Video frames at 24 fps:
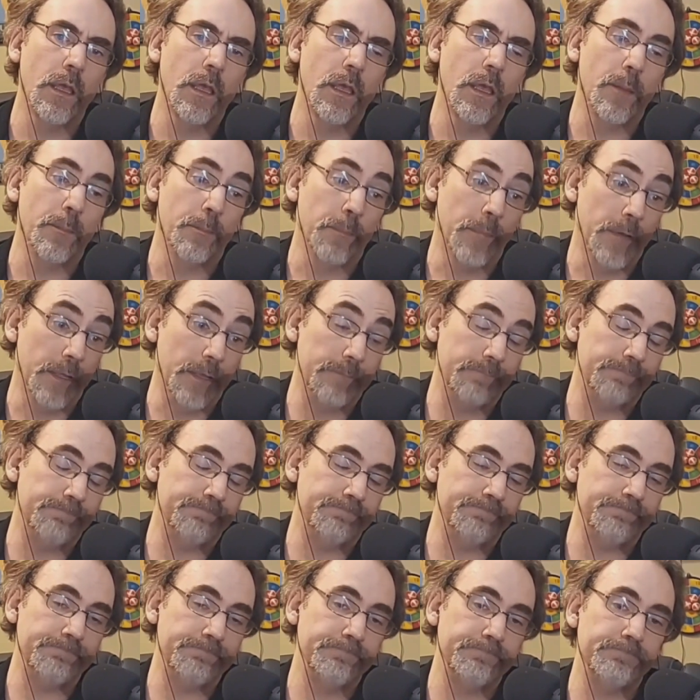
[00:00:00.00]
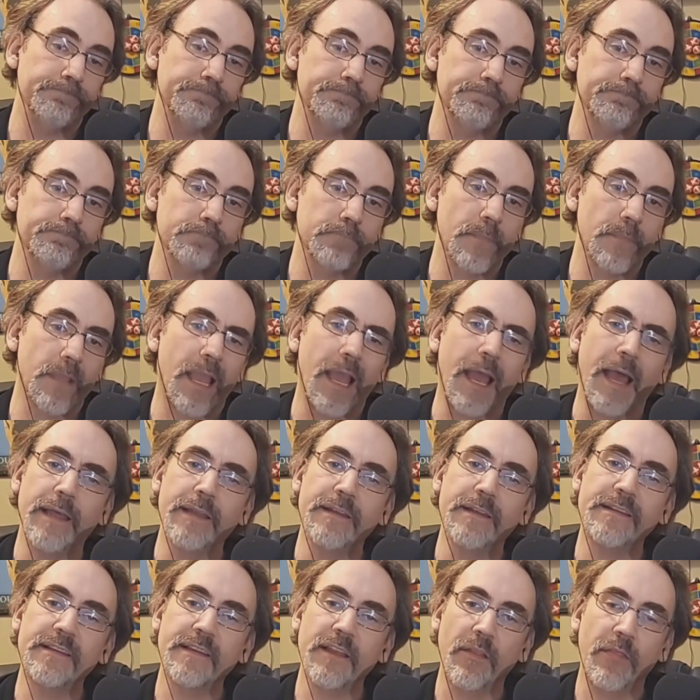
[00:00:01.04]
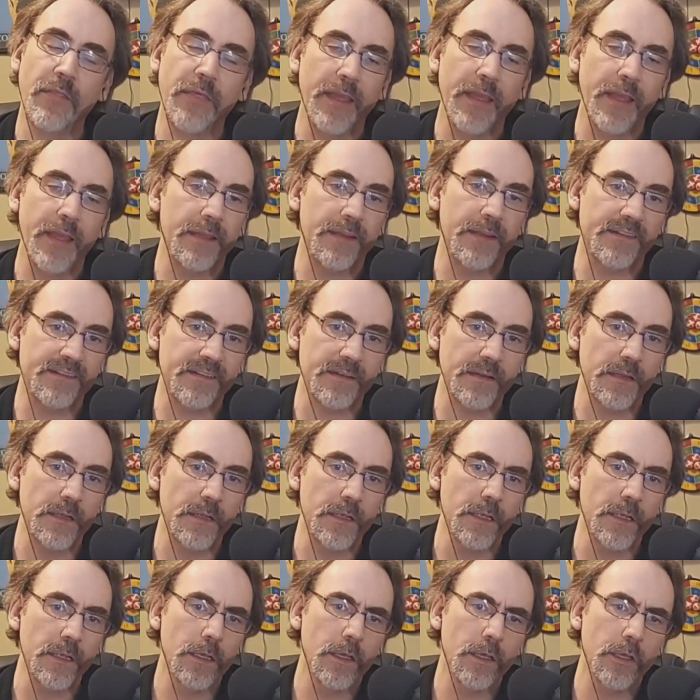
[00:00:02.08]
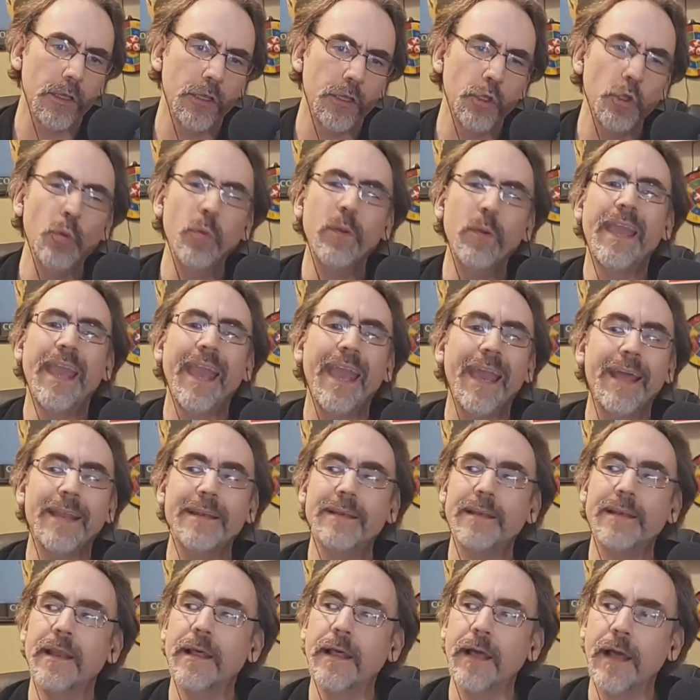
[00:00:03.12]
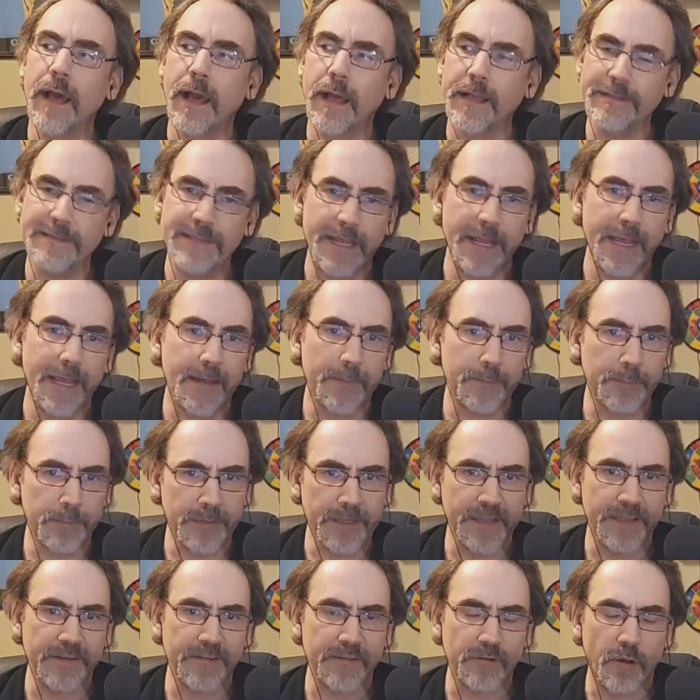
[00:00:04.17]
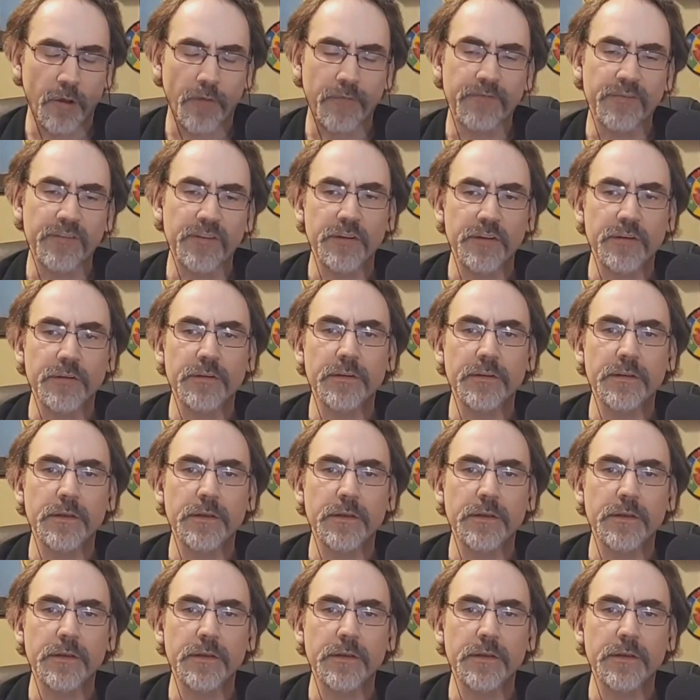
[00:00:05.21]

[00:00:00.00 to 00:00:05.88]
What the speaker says: But, guys, the thing is, you can't attack police officers.